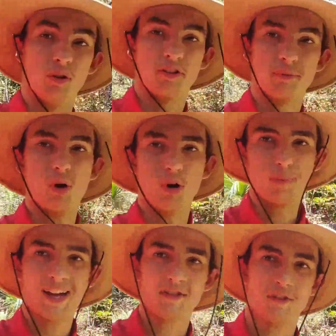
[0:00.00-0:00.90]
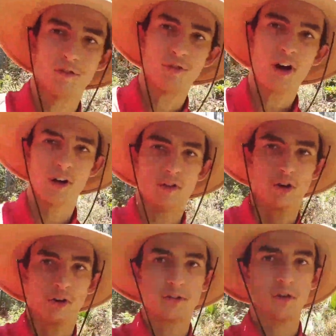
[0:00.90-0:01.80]
small patches of fire that
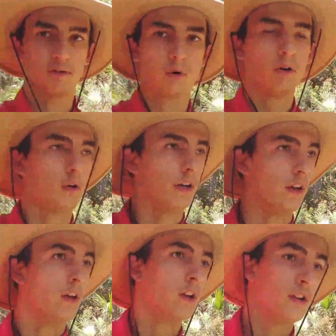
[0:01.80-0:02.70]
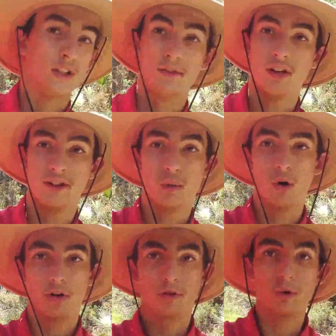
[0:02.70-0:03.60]
are still smoldering even as I
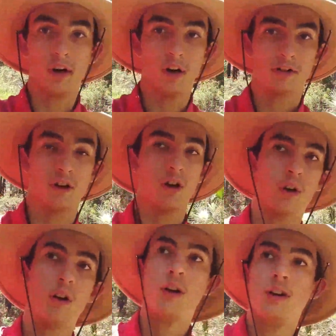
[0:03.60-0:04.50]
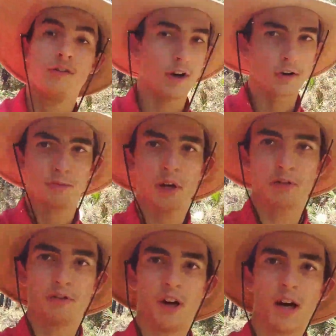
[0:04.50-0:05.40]
walk through here. So very special
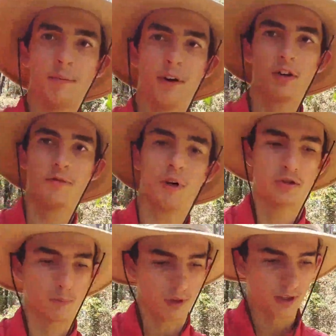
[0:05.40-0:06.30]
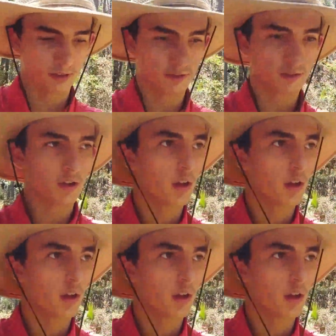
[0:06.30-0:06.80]
time, very special place.